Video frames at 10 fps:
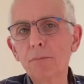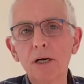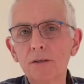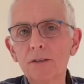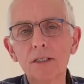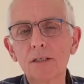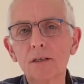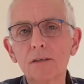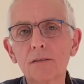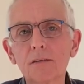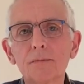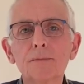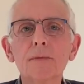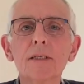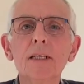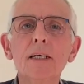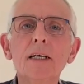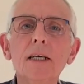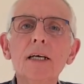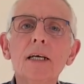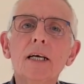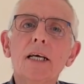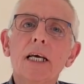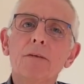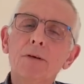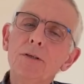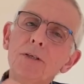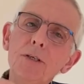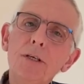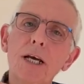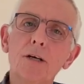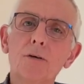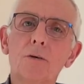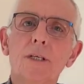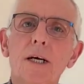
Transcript: postage costs. If you do get caught